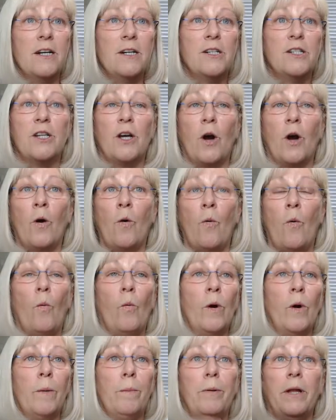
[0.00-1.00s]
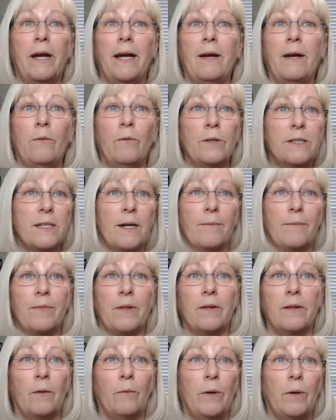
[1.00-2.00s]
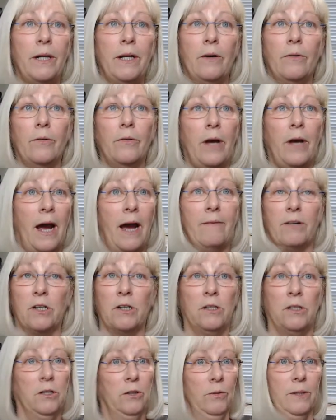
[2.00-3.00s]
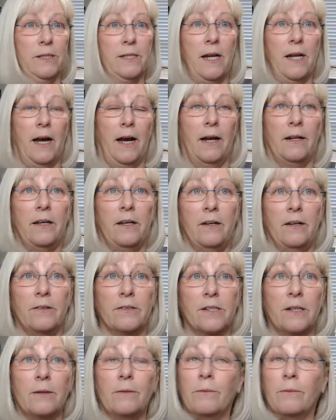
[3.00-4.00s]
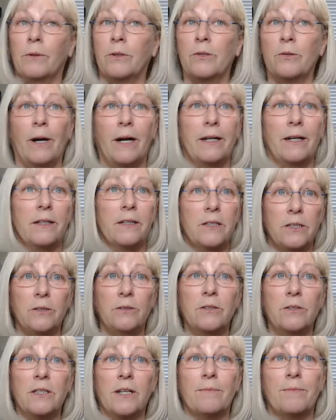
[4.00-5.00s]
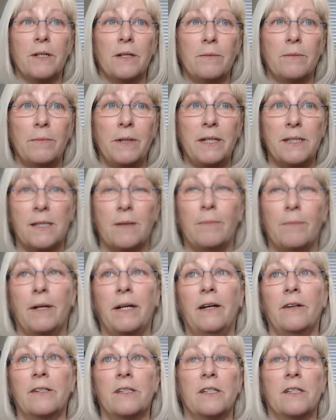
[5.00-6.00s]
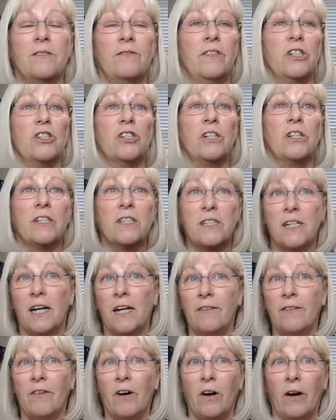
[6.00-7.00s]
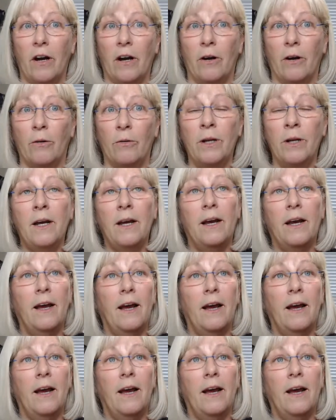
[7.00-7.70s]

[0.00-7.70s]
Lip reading: So we're playing with something that we don't have a clue as to how to use it. We're trying to do something to meet somebody else's vision instead of our own.